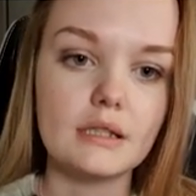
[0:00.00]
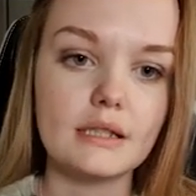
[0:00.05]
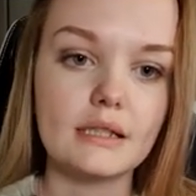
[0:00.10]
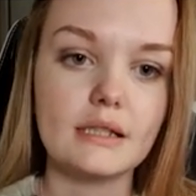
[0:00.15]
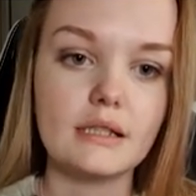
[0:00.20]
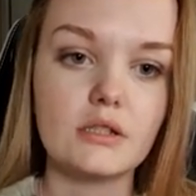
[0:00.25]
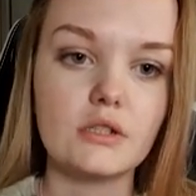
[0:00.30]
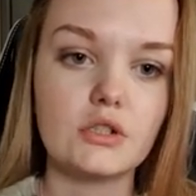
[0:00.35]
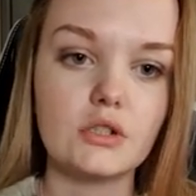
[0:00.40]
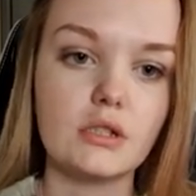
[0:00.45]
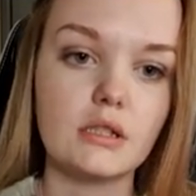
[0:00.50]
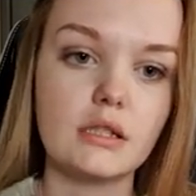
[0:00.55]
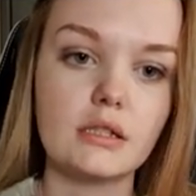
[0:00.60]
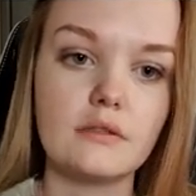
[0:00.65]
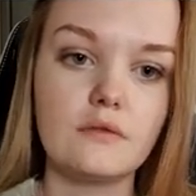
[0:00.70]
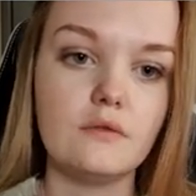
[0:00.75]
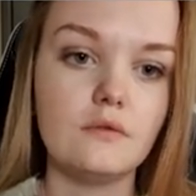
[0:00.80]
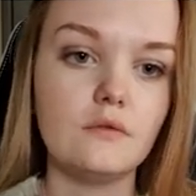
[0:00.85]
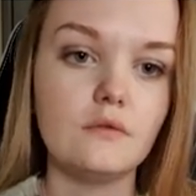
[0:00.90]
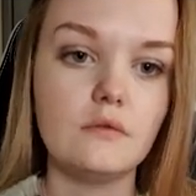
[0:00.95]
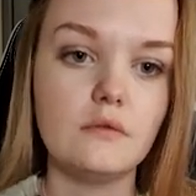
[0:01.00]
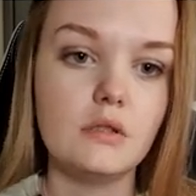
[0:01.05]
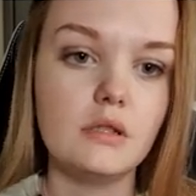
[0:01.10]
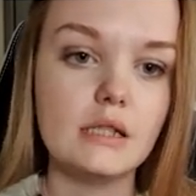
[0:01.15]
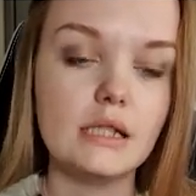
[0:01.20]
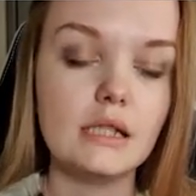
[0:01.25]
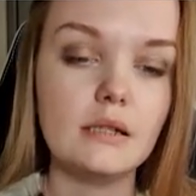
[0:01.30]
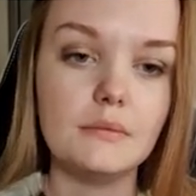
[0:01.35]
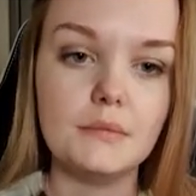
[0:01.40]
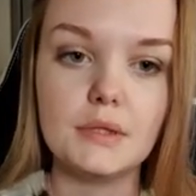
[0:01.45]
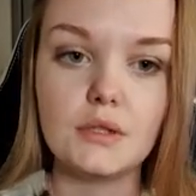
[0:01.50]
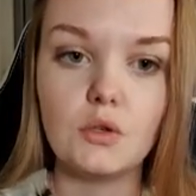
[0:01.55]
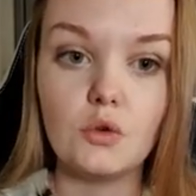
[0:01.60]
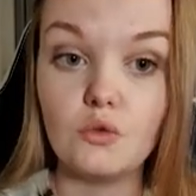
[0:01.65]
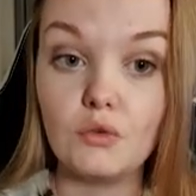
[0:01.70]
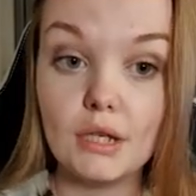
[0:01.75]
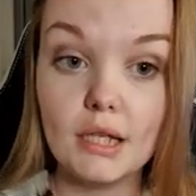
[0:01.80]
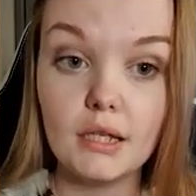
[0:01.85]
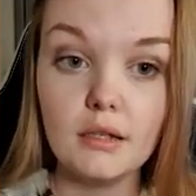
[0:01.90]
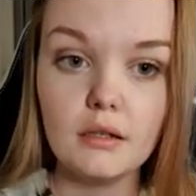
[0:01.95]
this just seems
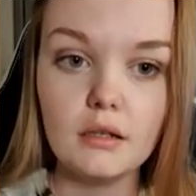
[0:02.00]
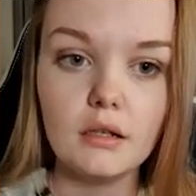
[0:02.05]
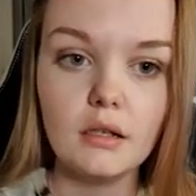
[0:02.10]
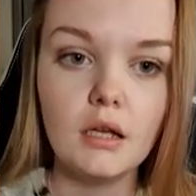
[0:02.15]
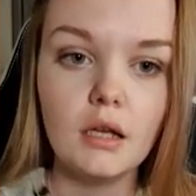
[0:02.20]
green.